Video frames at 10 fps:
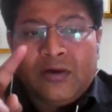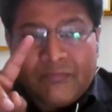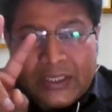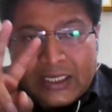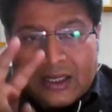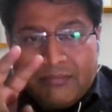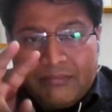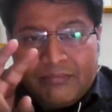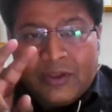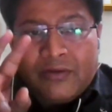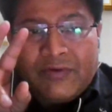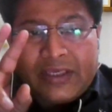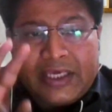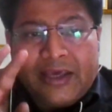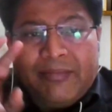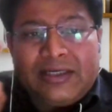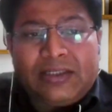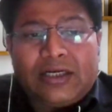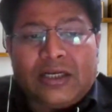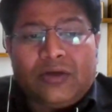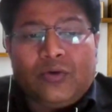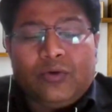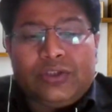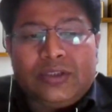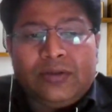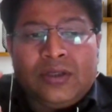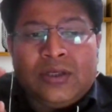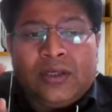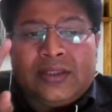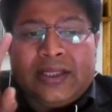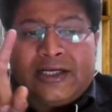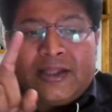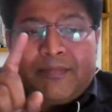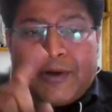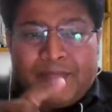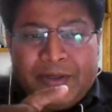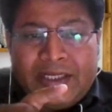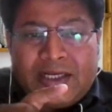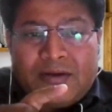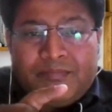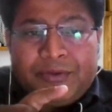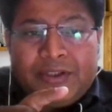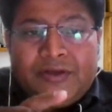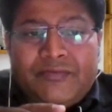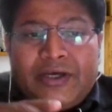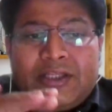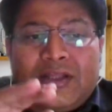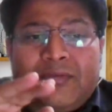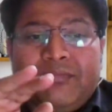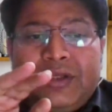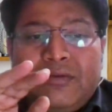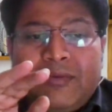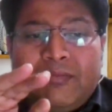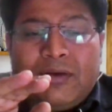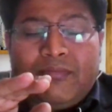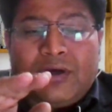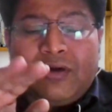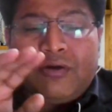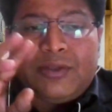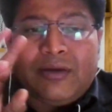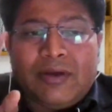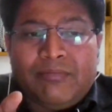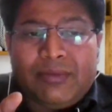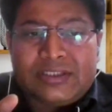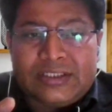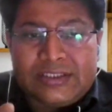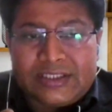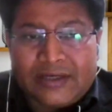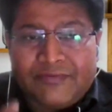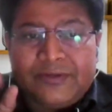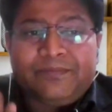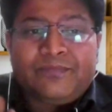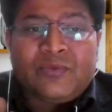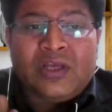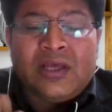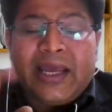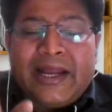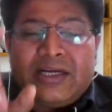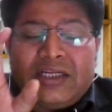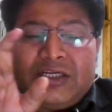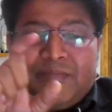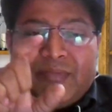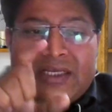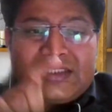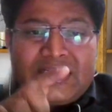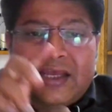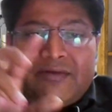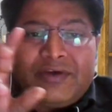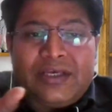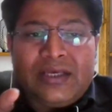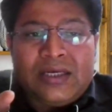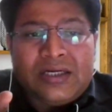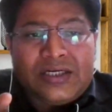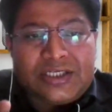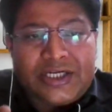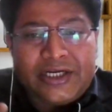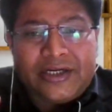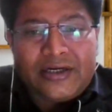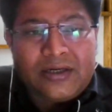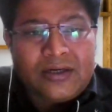we come we came at the conclusion that the public company where the minimum number of the members is 7 and it must have a share